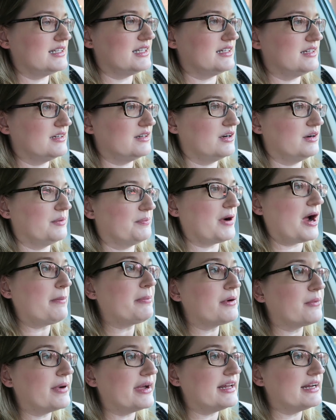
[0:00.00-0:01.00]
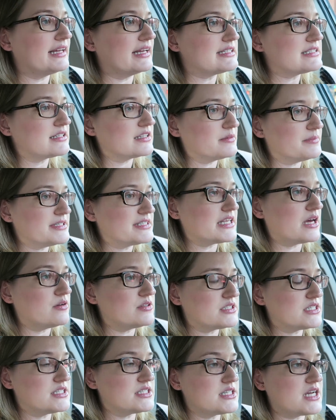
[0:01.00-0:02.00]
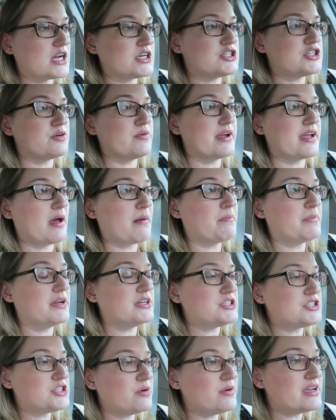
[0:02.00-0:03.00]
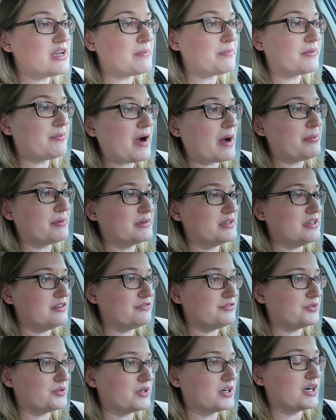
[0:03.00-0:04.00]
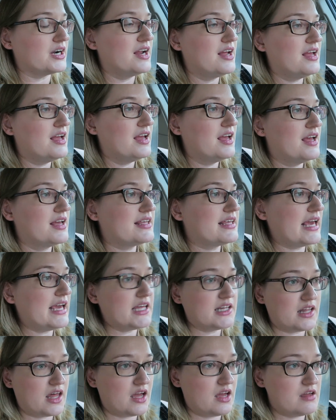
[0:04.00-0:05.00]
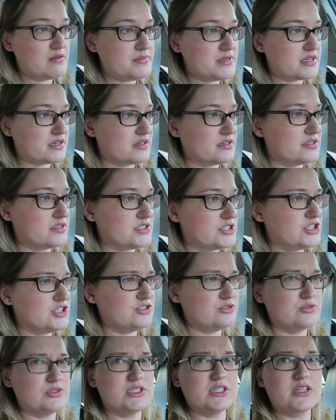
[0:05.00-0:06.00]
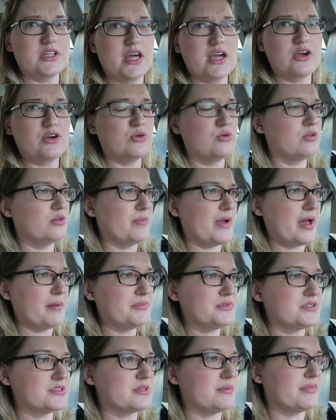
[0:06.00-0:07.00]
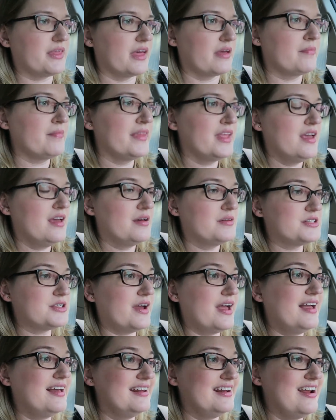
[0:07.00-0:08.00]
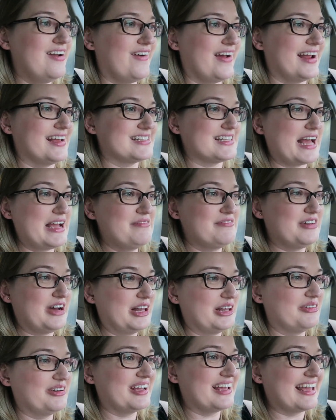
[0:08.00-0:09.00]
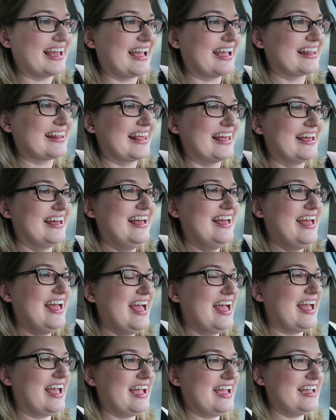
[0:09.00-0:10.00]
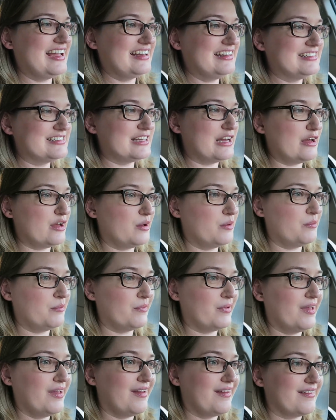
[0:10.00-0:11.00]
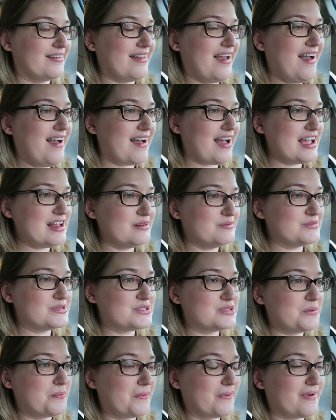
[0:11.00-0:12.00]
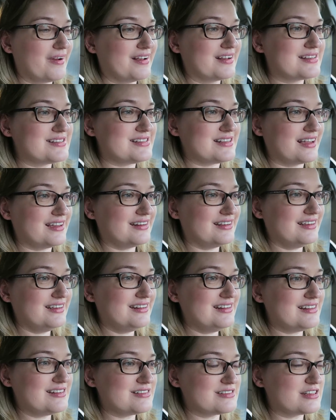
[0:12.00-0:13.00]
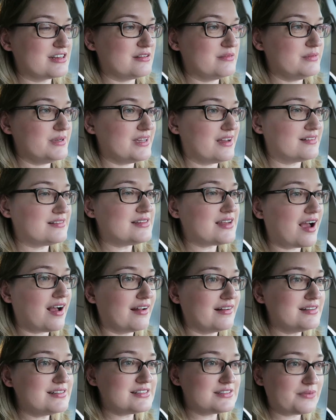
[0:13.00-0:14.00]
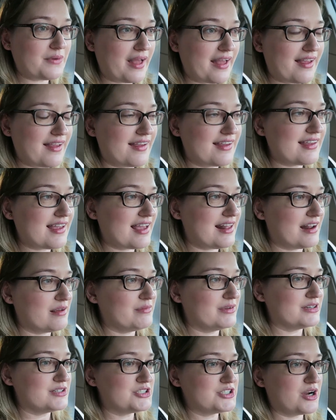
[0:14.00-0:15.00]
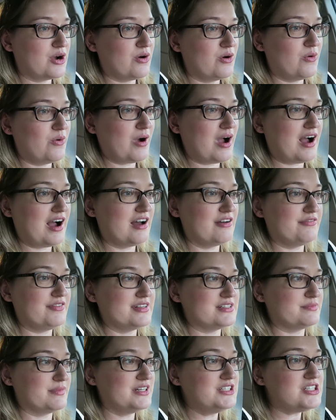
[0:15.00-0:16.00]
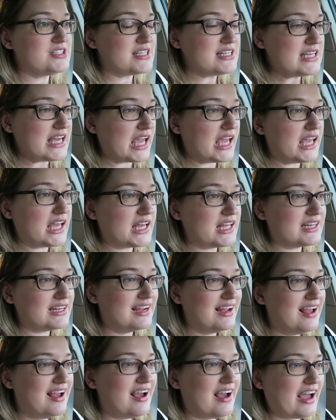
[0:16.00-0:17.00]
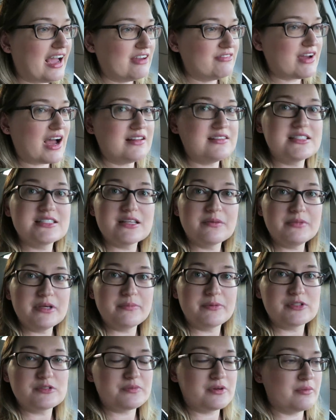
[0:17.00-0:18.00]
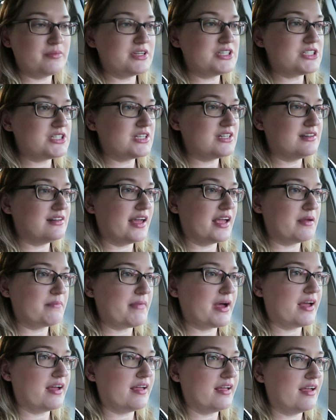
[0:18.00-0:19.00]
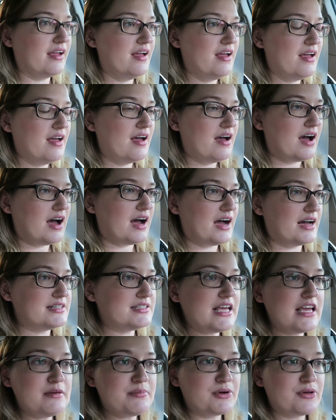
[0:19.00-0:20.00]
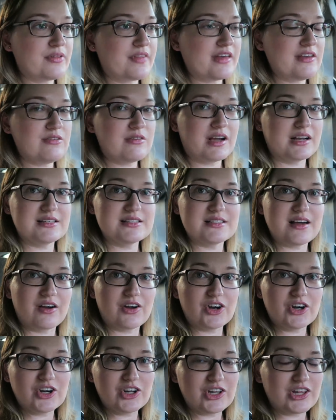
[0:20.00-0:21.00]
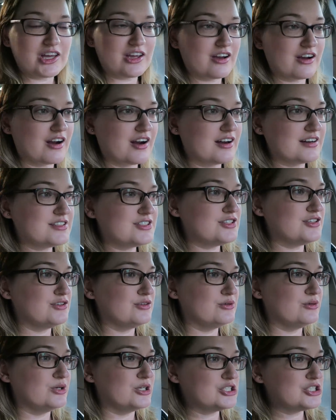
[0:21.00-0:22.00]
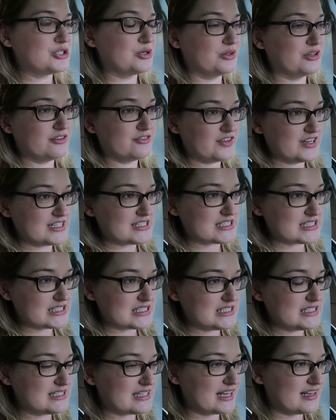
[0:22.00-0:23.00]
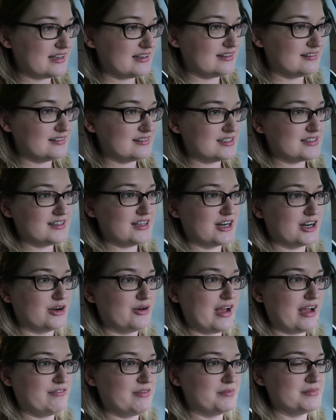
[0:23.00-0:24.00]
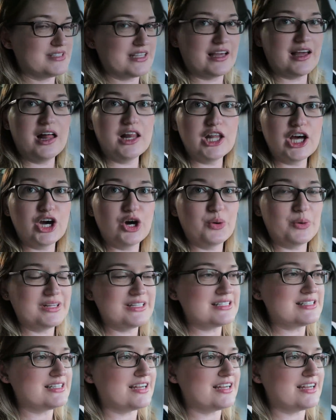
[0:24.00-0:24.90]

the proper way to get to Libby's house is not showing up, but it's showing up properly for Kayla because she's using like Google Maps or something. So anyways, I'm following Kayla and um, yeah, I am super excited. There's gonna be a ton of swag and I'm gonna show off as much as I can. I've gotten some people's permission, like my uh, table that you guys saw earlier to show their faces and, you know, have them say hello and